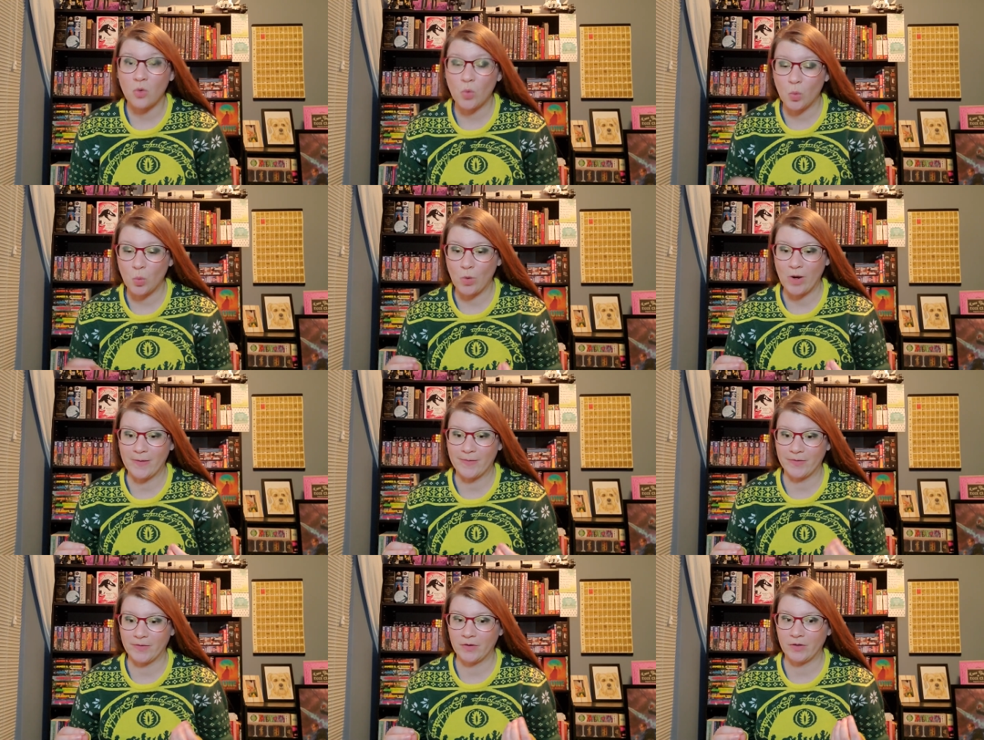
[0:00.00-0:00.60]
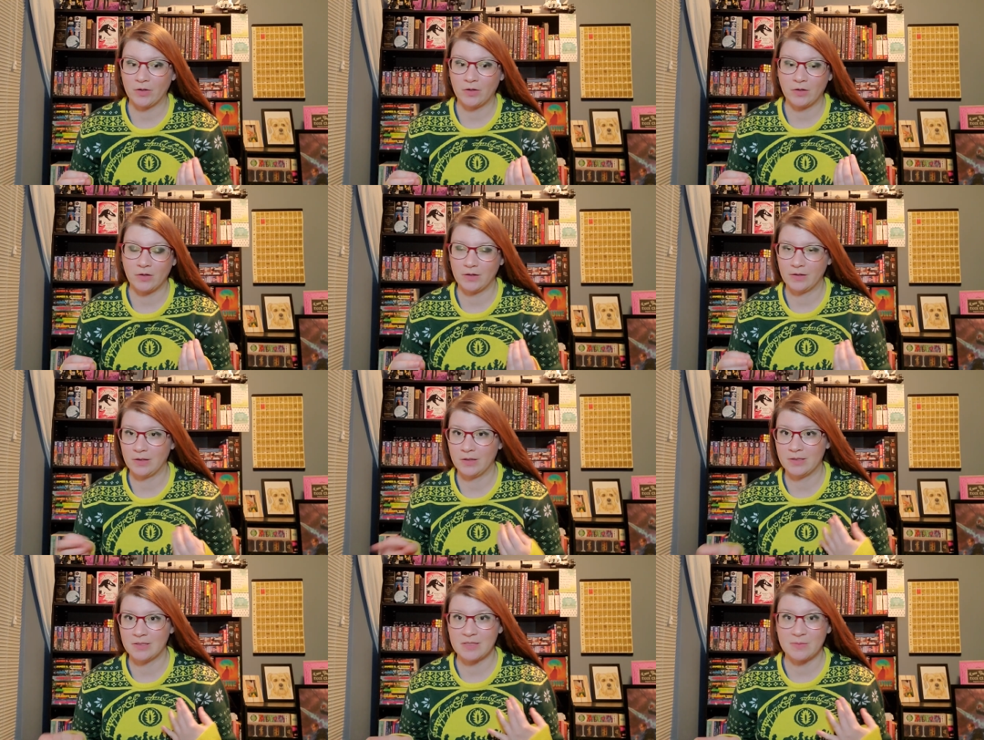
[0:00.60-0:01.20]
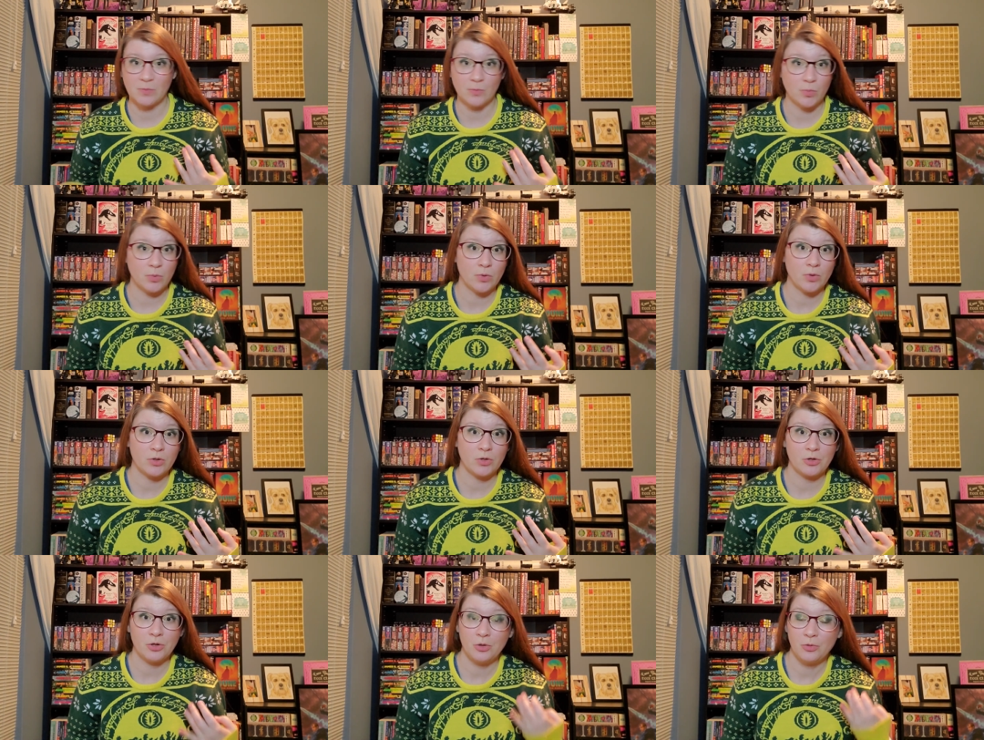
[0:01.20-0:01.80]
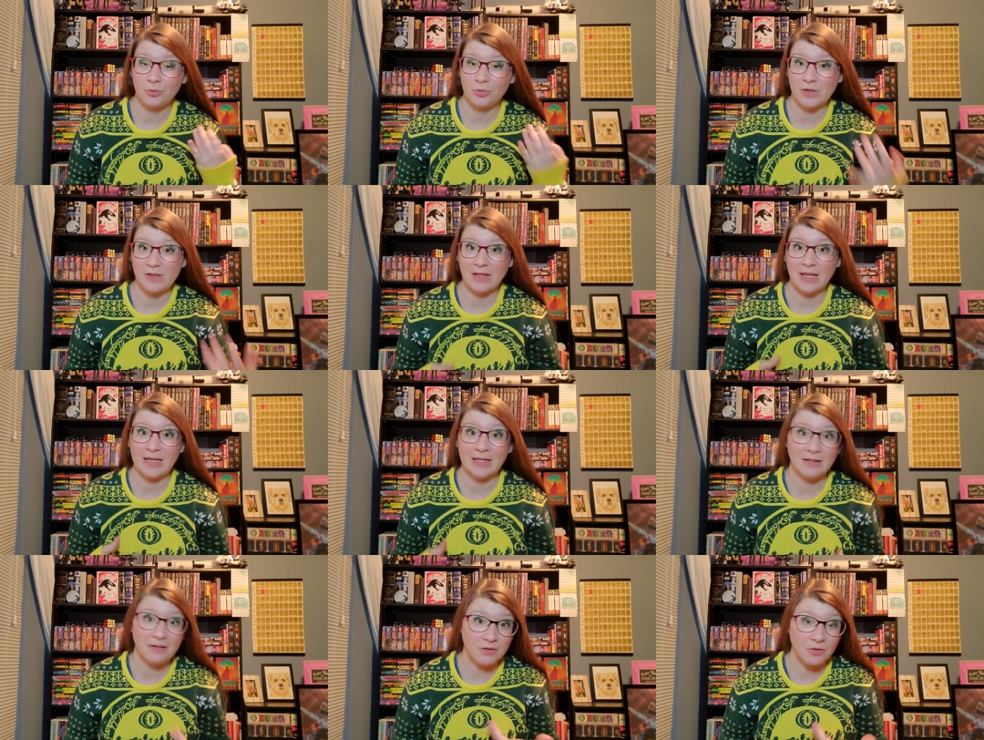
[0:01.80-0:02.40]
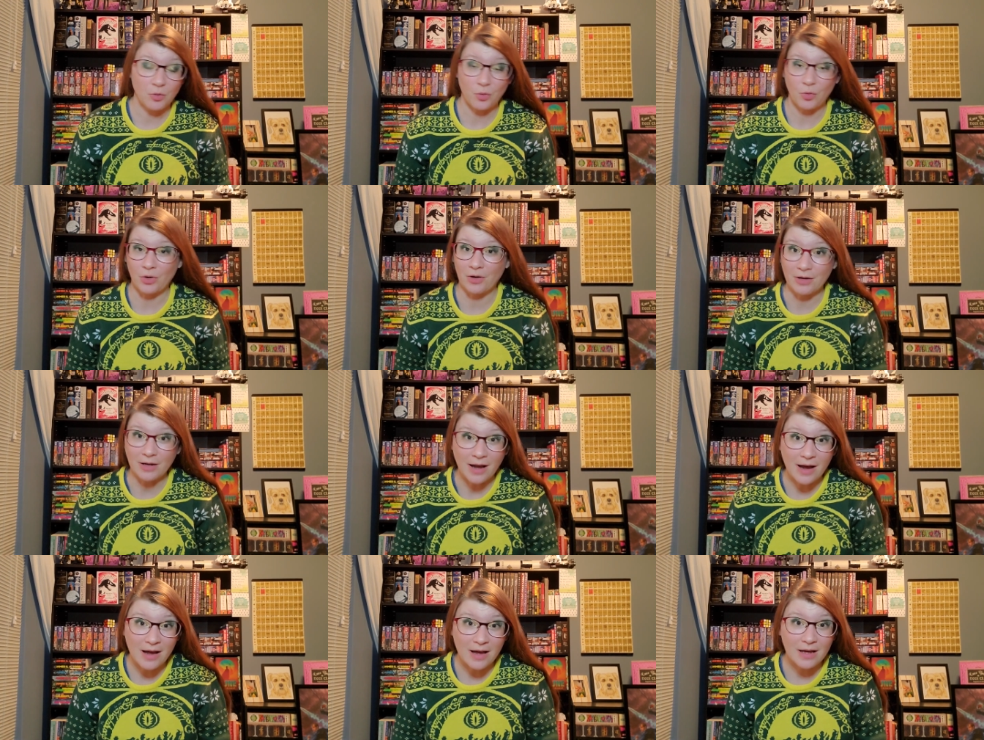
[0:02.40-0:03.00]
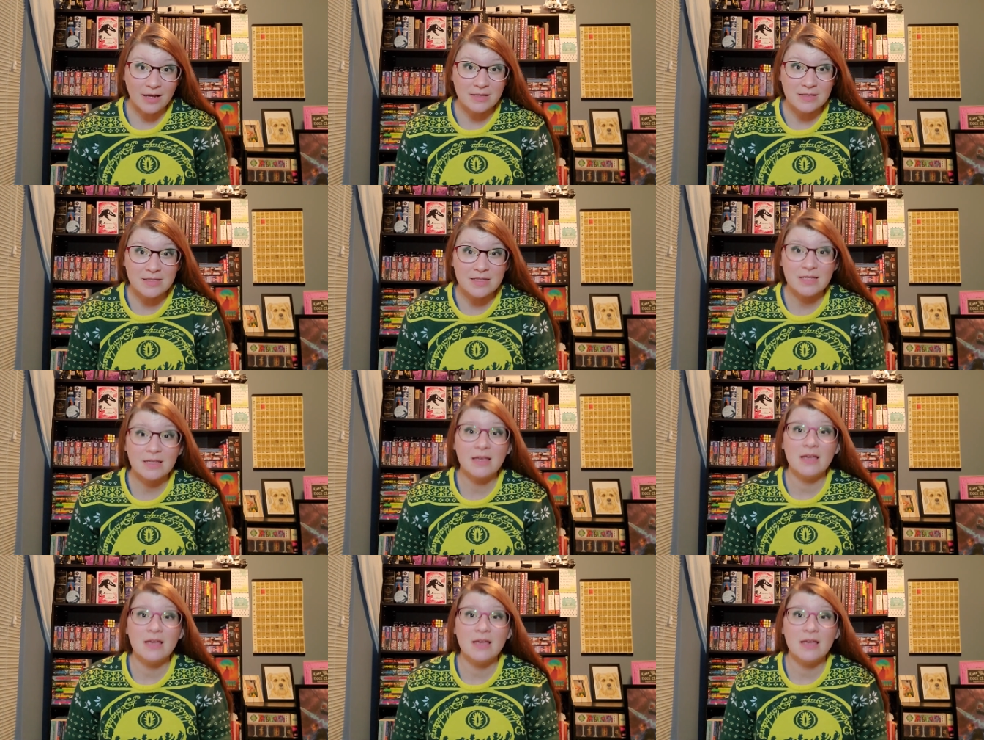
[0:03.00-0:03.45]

whether it's book related or not.